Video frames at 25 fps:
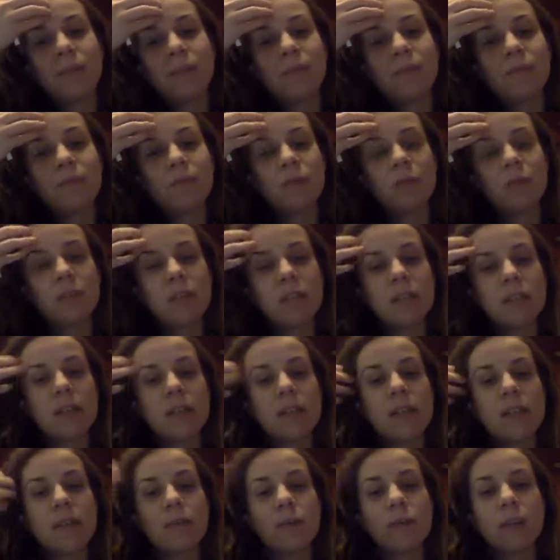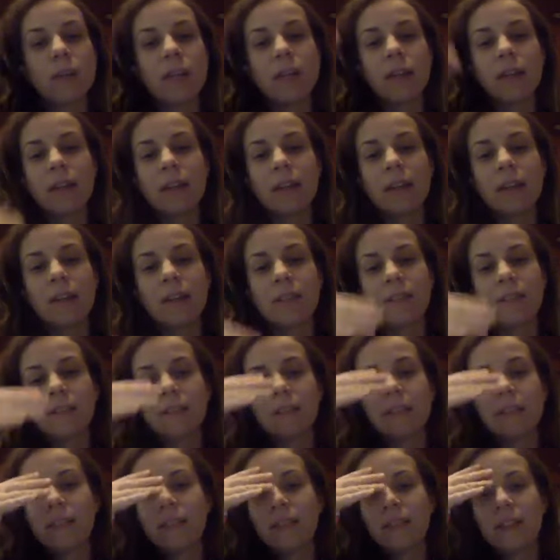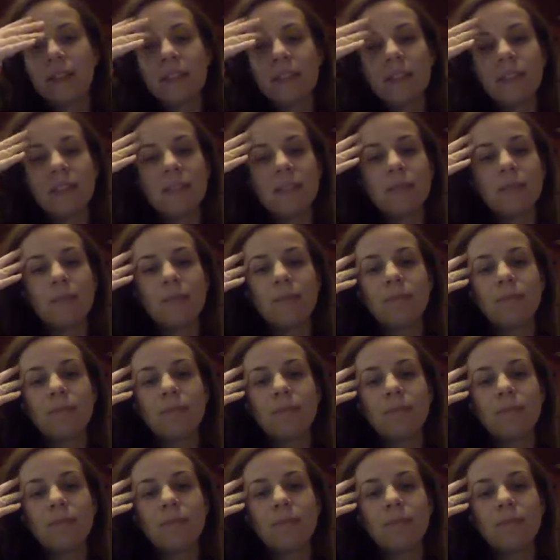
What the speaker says: versus like reading it and